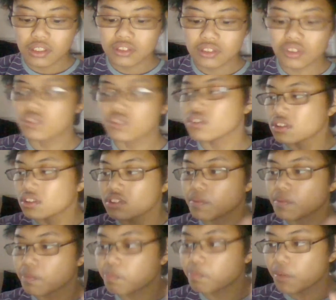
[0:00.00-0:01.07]
So
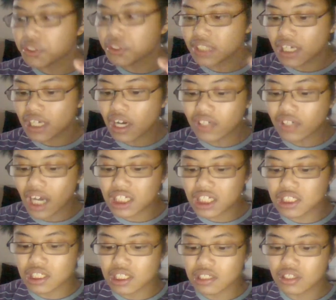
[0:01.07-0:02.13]
the person that can't
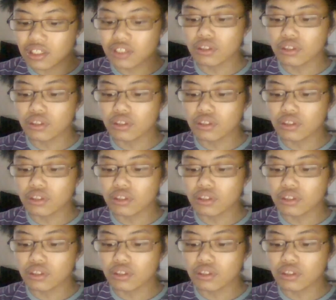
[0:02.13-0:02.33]
actually